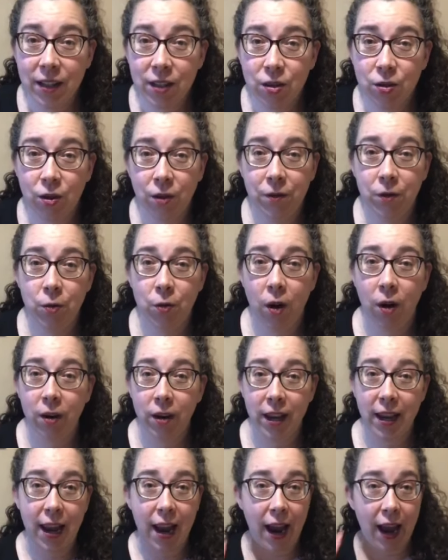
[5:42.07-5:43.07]
or if you
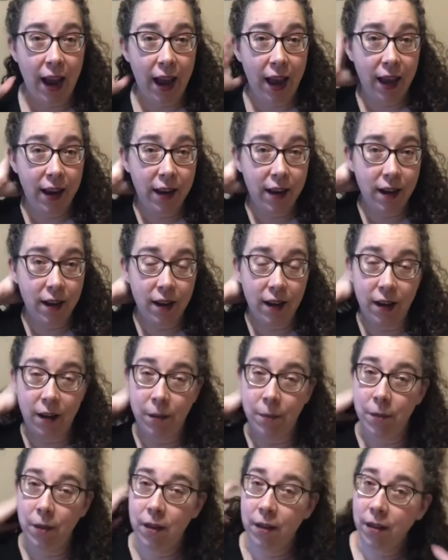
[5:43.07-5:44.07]
already had
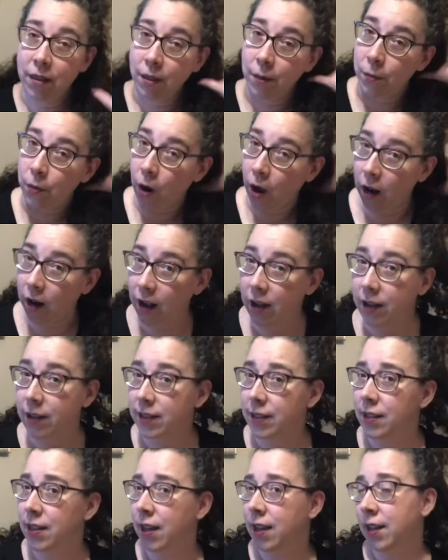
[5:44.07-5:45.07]
the products,
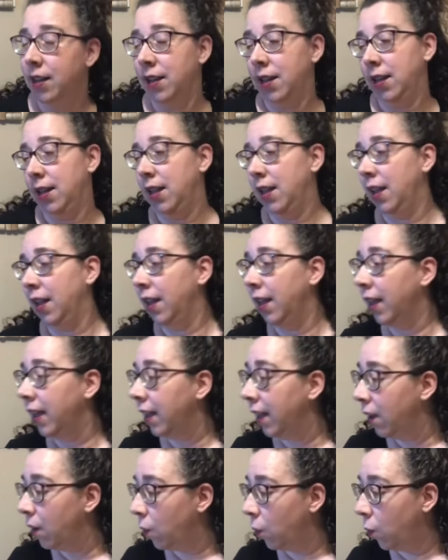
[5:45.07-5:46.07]

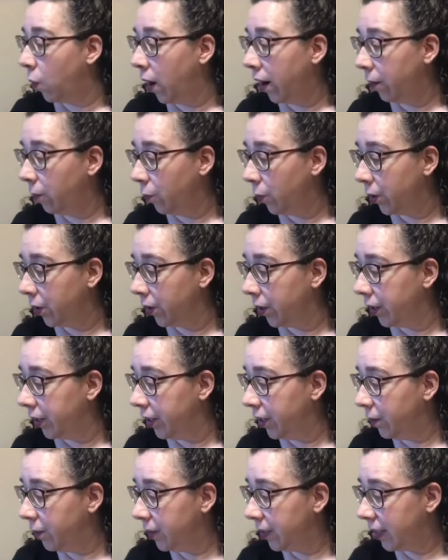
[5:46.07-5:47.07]
what we're
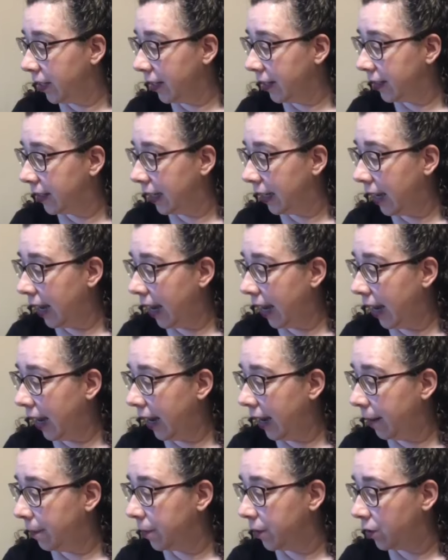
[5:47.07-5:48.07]
using
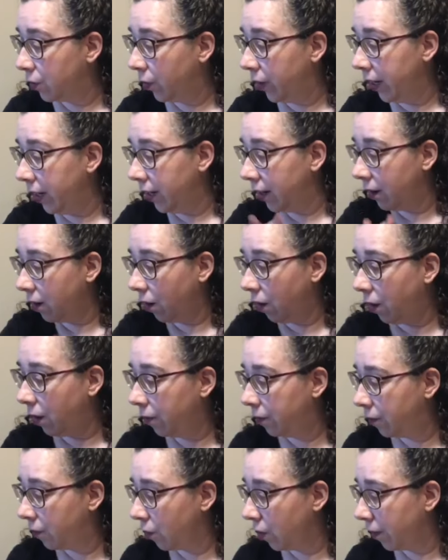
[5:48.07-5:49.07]
today between all
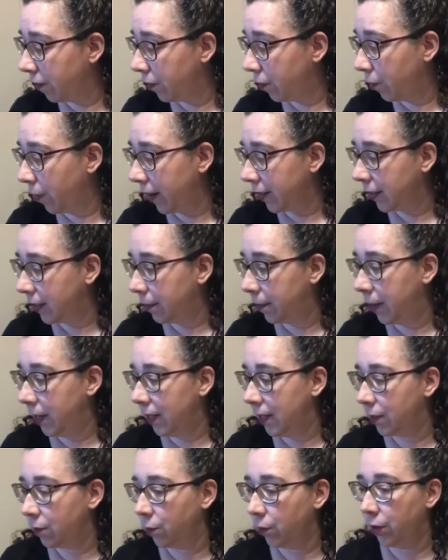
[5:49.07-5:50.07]
4 of the
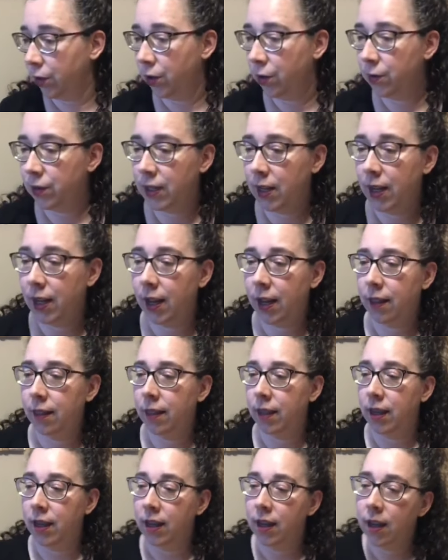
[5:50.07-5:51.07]
recipes, we're using
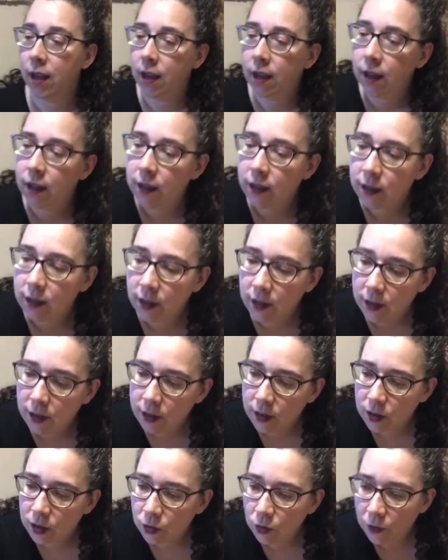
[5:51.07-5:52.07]
the
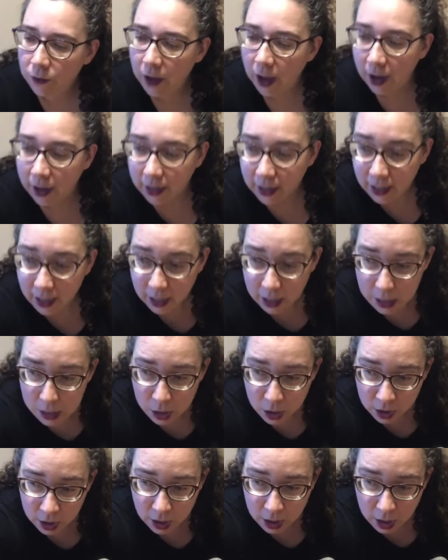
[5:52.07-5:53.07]
souvlaki,
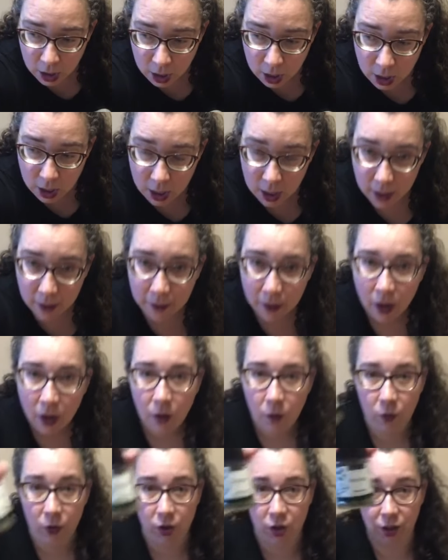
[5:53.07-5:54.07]

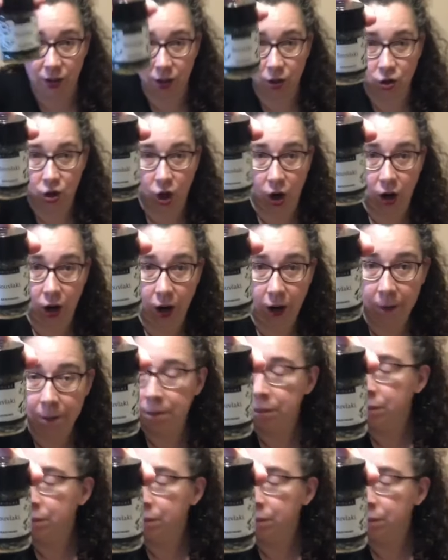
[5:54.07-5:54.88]
which is a jar.